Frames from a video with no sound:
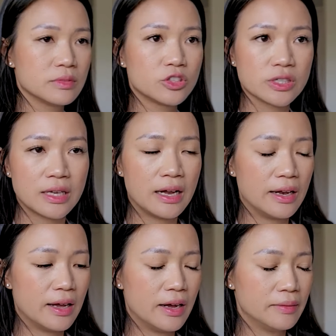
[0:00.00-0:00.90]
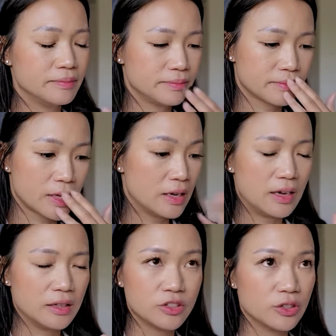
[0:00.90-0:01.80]
just a
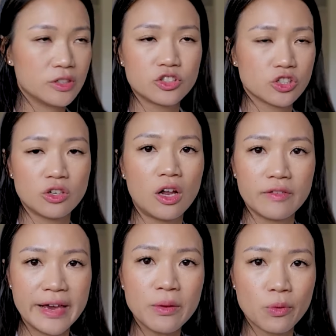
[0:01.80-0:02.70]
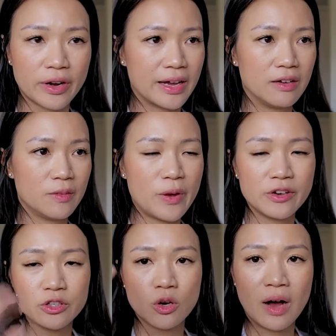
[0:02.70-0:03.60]
lot of hip workout where
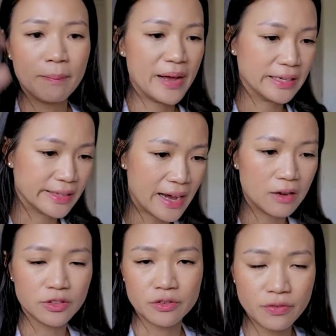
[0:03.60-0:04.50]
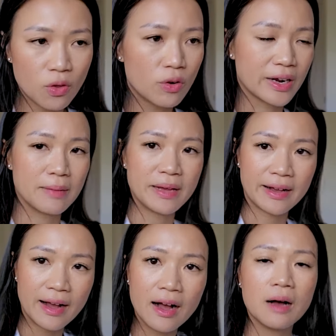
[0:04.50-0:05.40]
you go up and down the floor, come
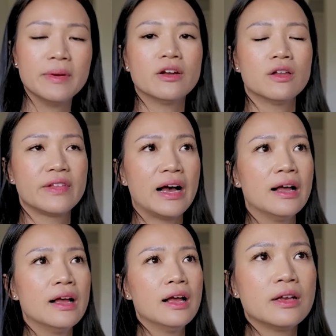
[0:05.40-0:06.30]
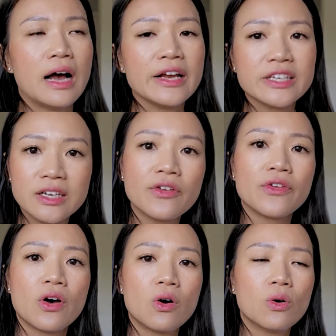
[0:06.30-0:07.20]
back up, and all of that. I
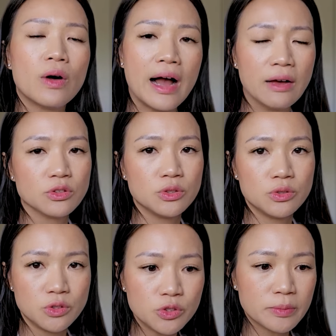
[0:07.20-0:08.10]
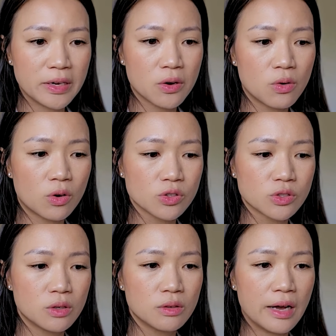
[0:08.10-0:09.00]
didn't know how to use my core,
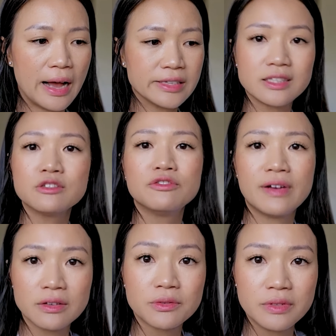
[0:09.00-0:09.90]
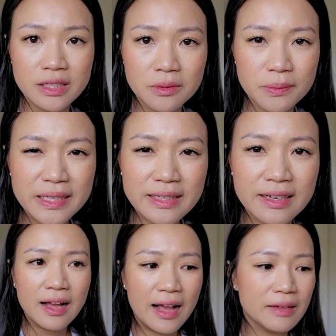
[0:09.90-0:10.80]
so I still felt really
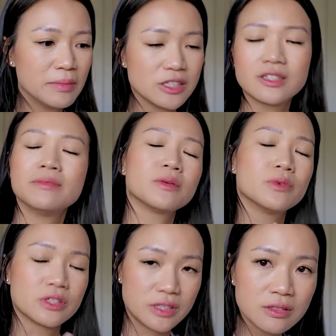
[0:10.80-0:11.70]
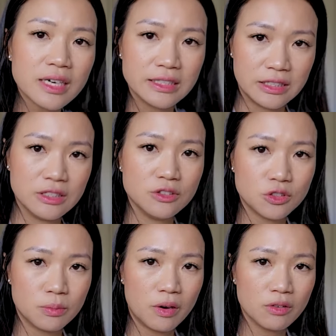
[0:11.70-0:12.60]
weak, and my stomach was still continue
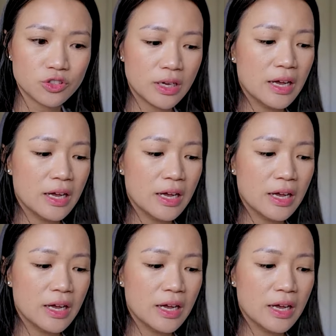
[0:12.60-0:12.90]
to bulge.